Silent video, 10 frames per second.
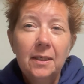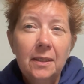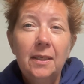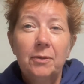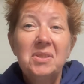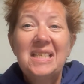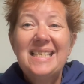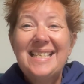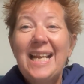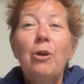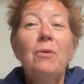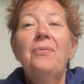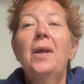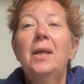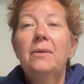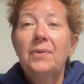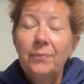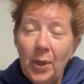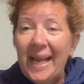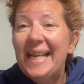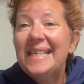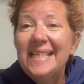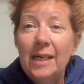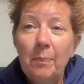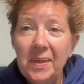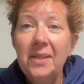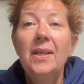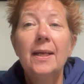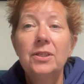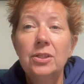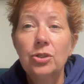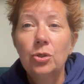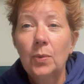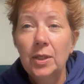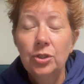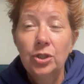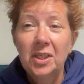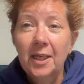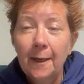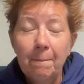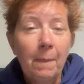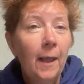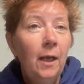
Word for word: you know, is terrified of ever ending up in that situation again.